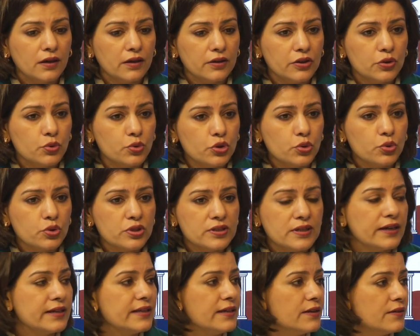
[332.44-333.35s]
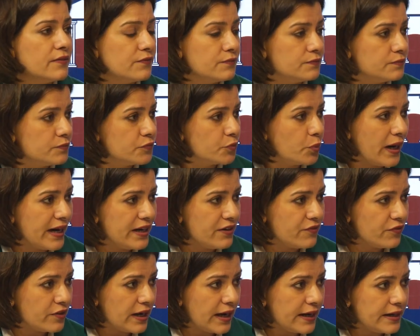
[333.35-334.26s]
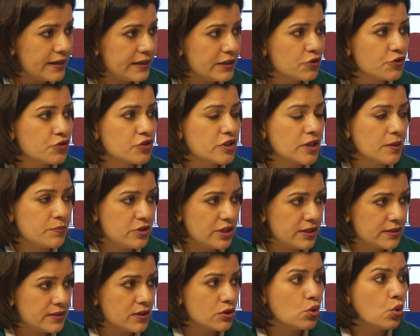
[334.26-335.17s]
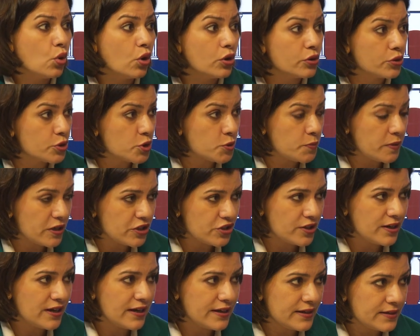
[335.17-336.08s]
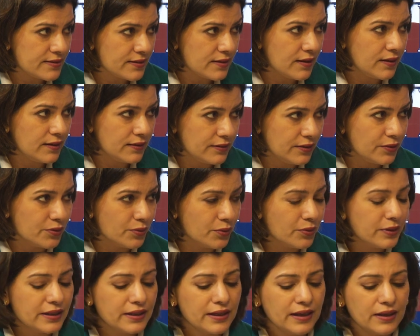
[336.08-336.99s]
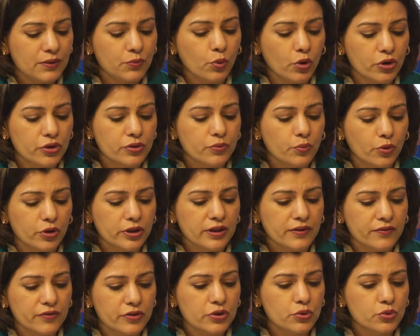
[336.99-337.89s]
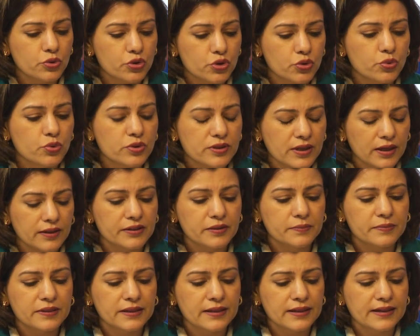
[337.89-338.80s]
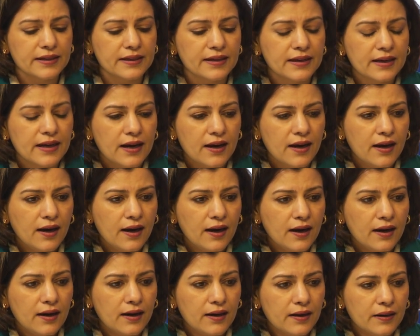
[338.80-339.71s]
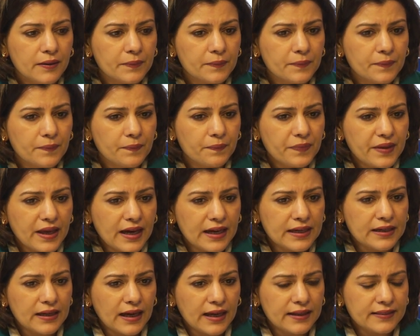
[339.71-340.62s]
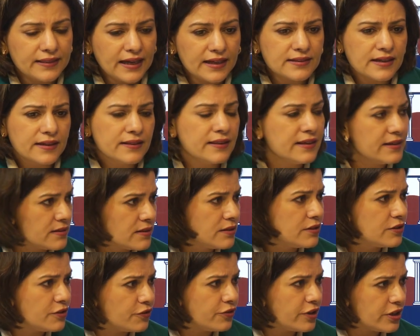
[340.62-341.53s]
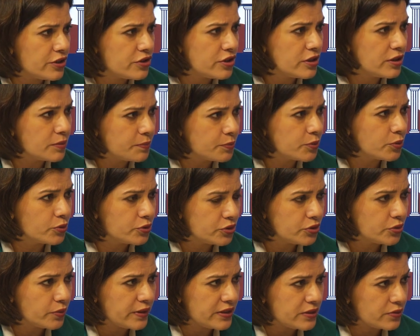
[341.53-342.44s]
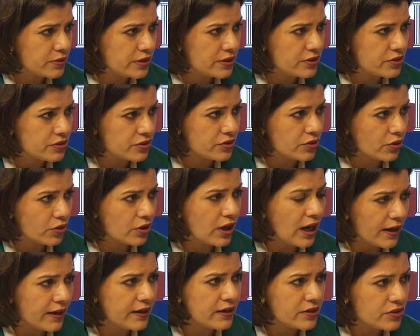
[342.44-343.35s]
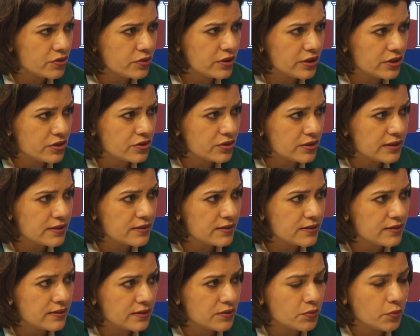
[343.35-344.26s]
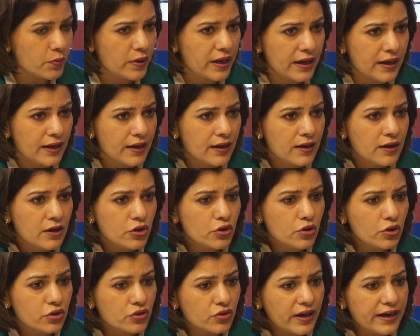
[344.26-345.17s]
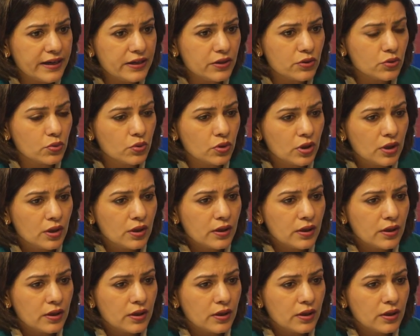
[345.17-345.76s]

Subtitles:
you study a wide variety of subjects and go on to specialize, in whatever you choose ultimately. And that, I think, is a refreshing approach to education or higher education, isn't it? Where you're trying to,